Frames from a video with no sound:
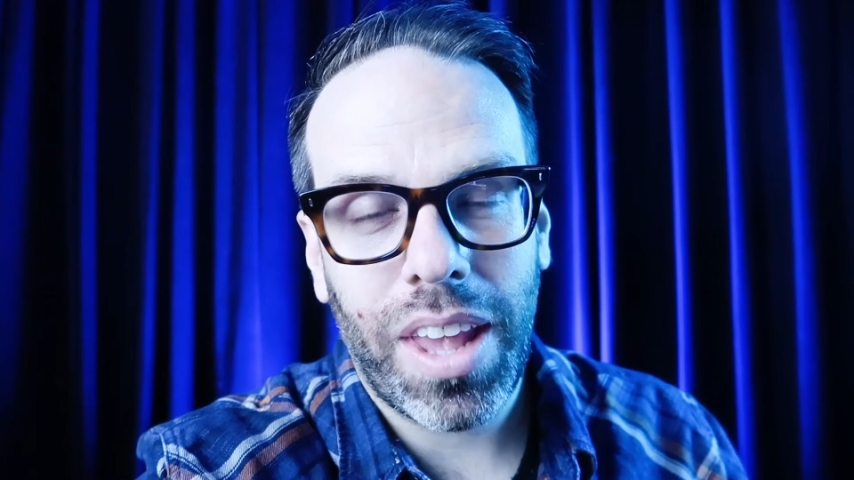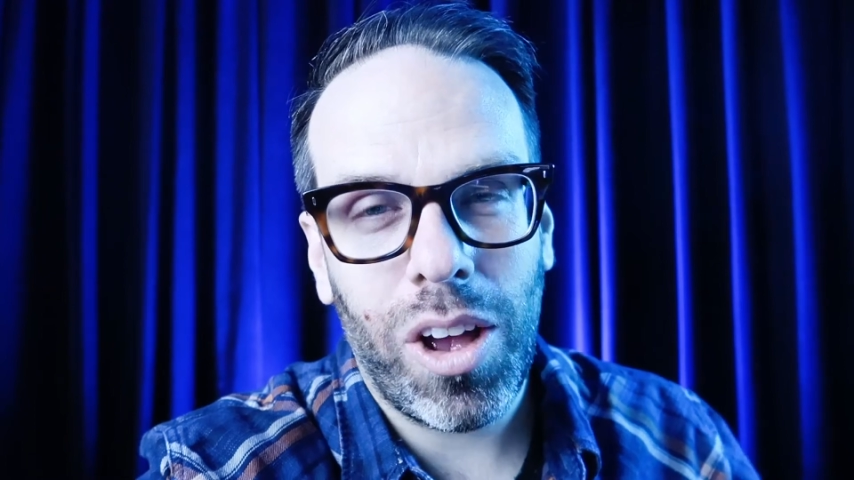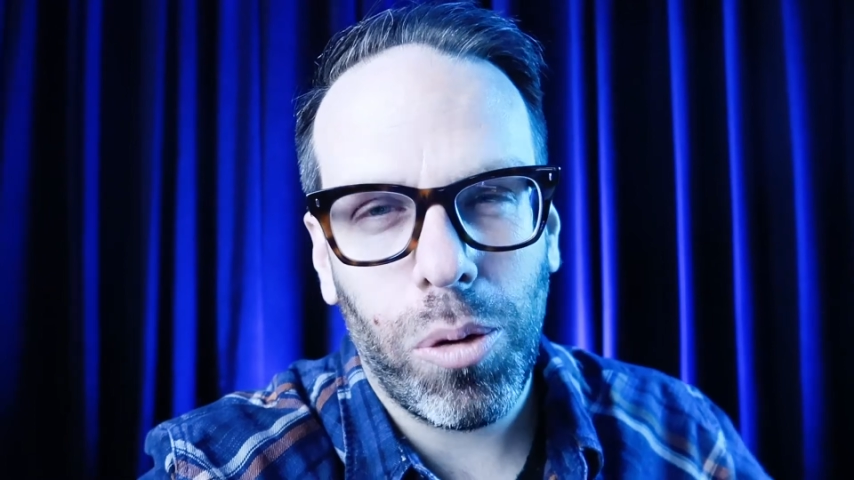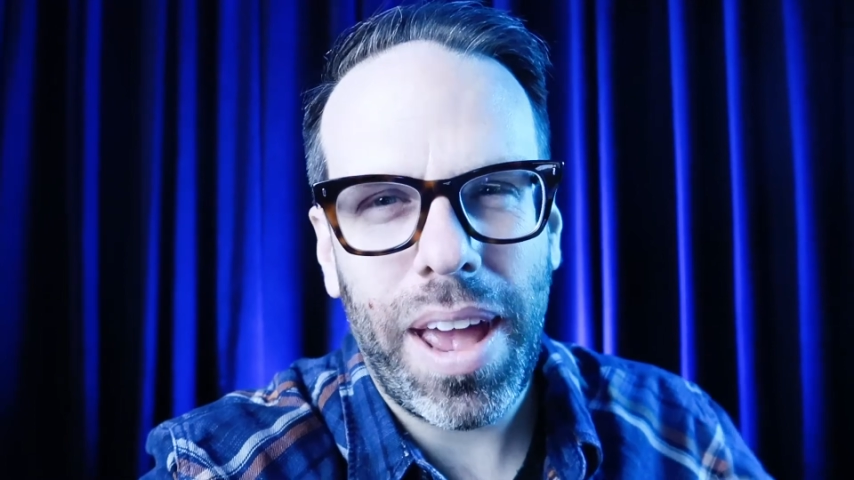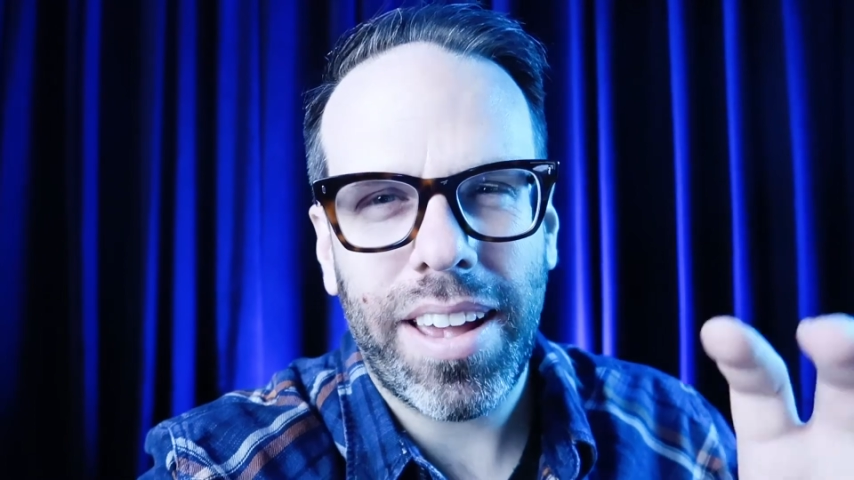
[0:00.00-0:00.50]
I
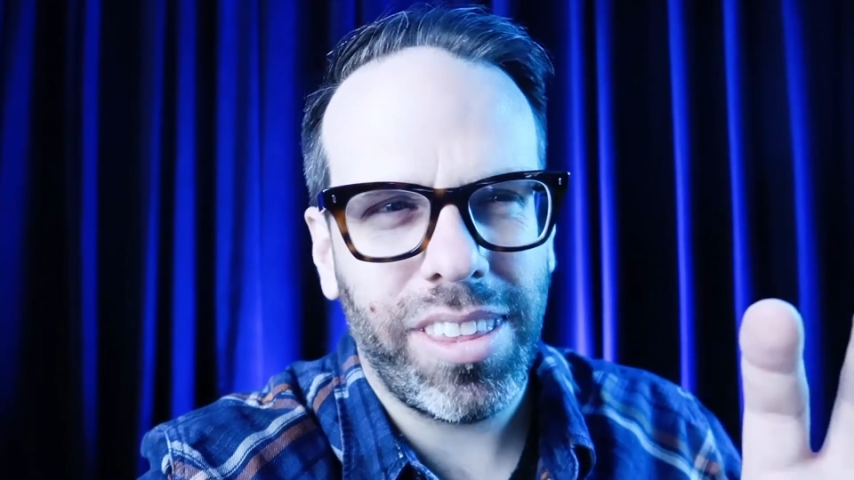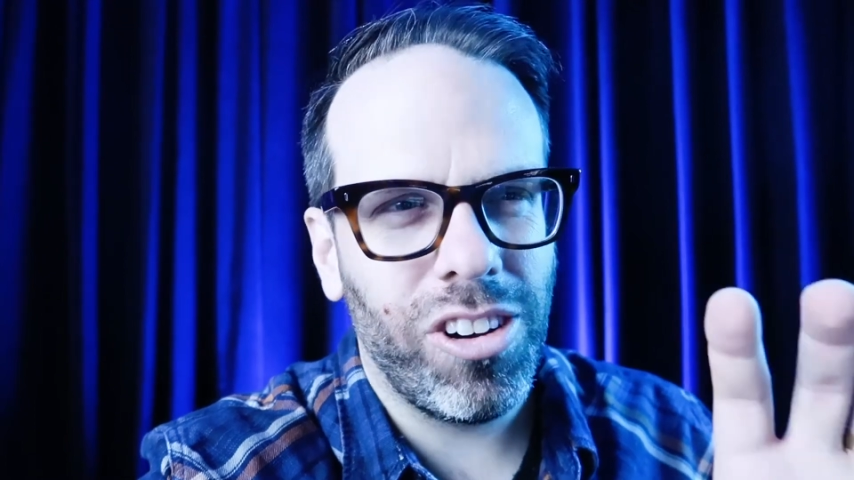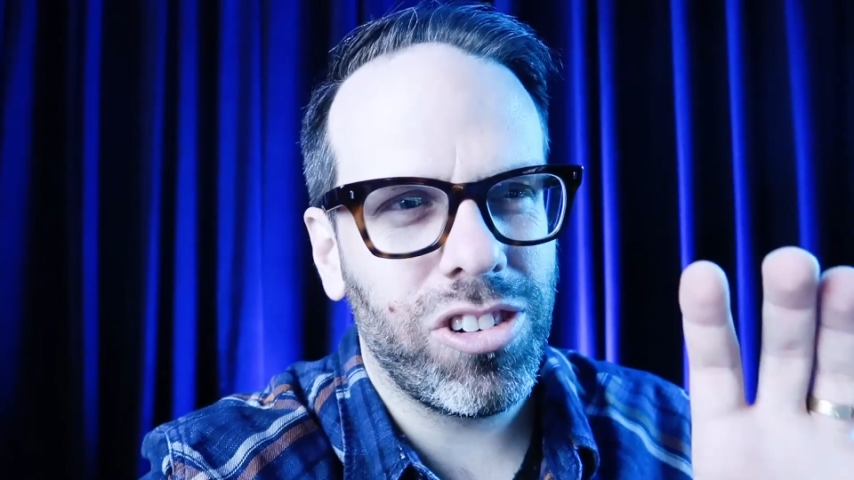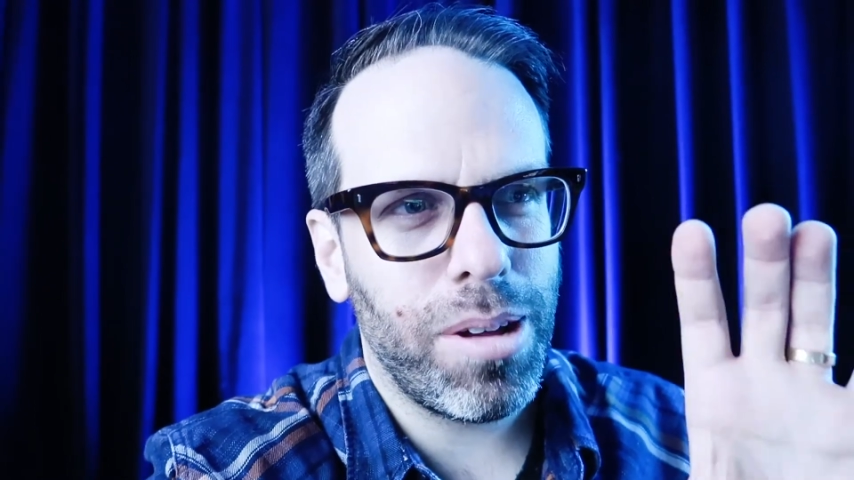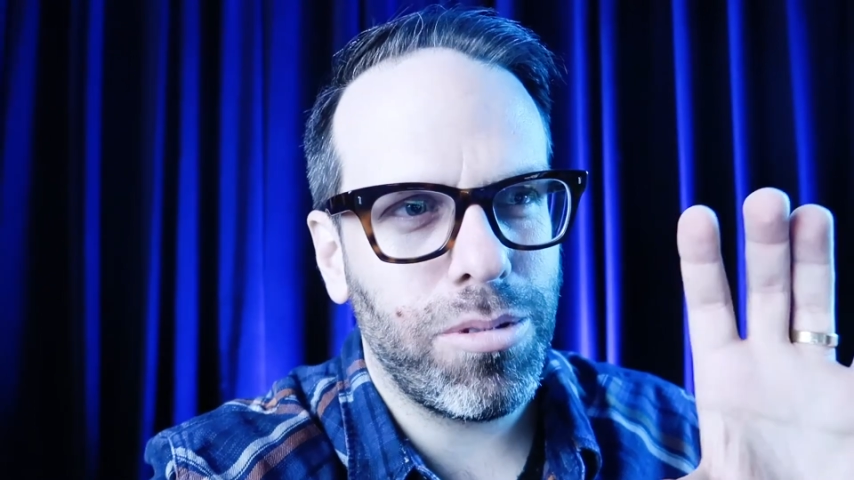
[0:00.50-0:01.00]
hope that
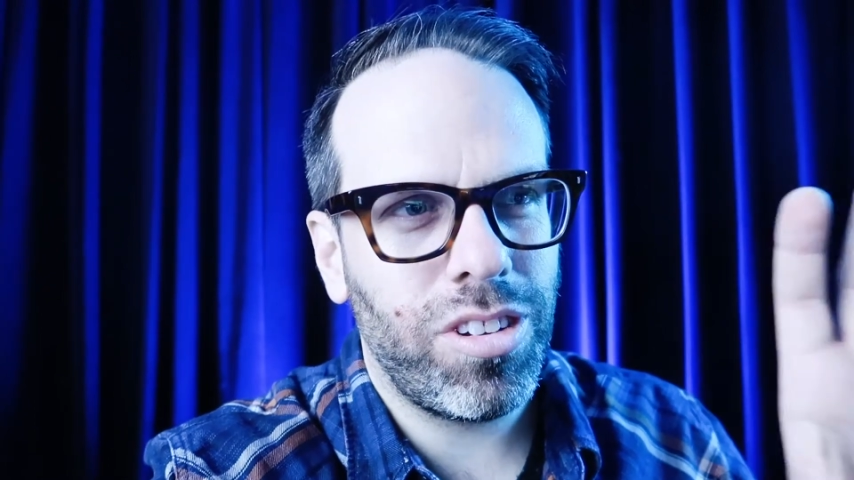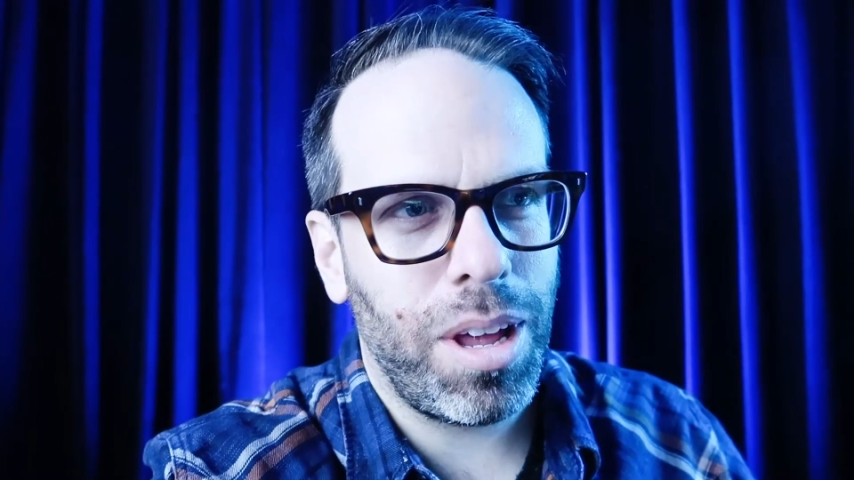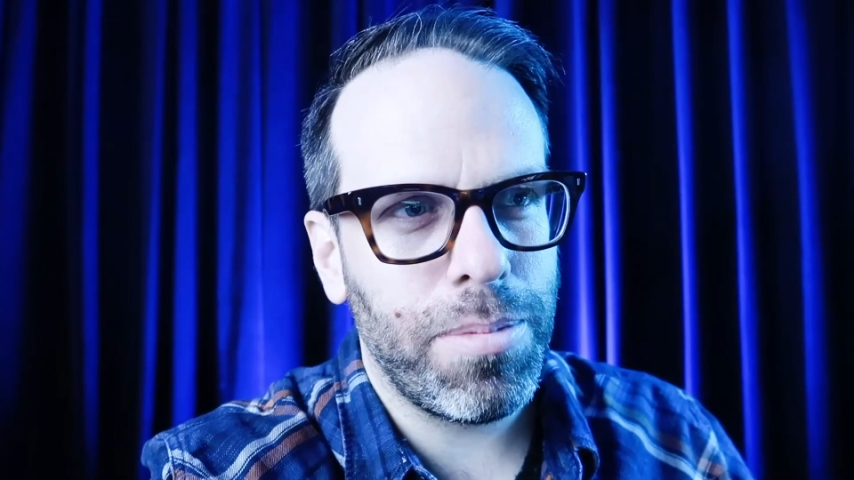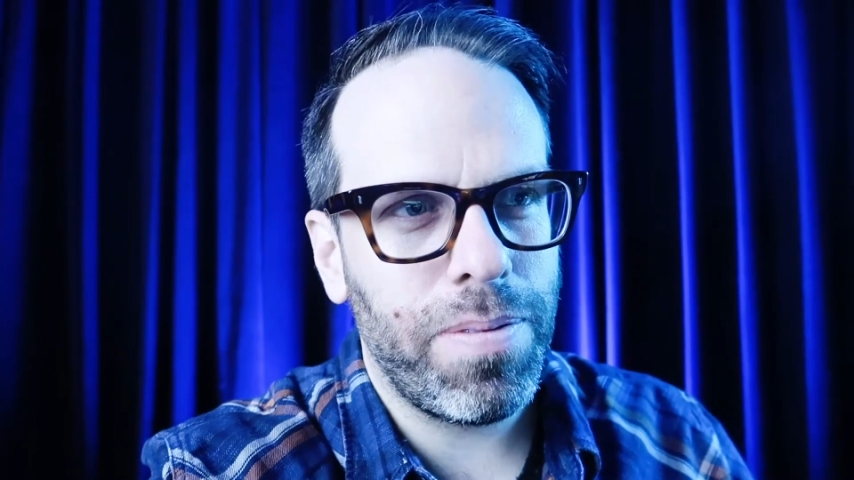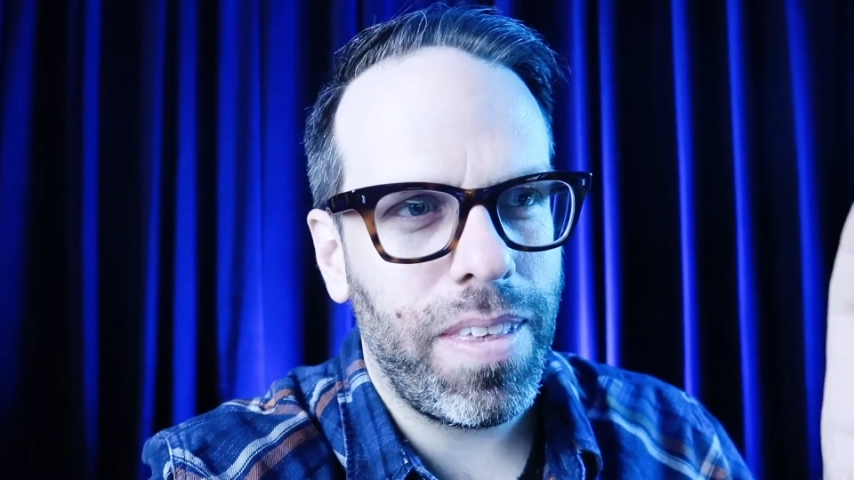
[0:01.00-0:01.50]
clears up
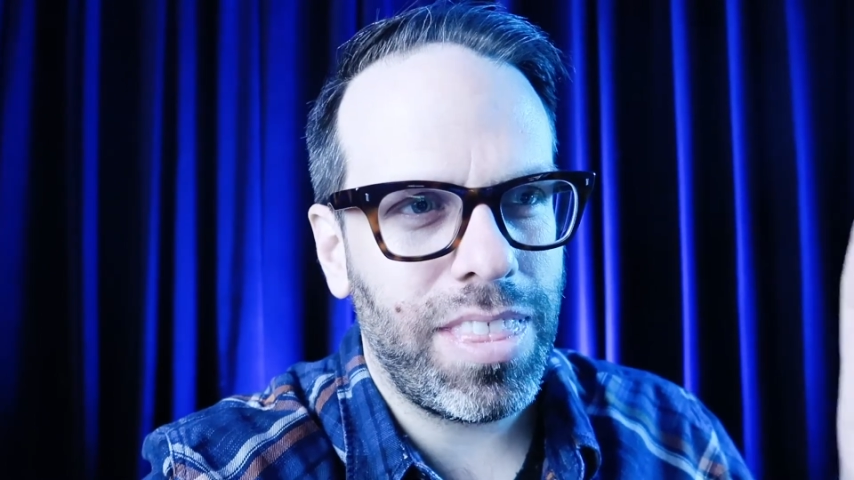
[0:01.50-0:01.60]
some of the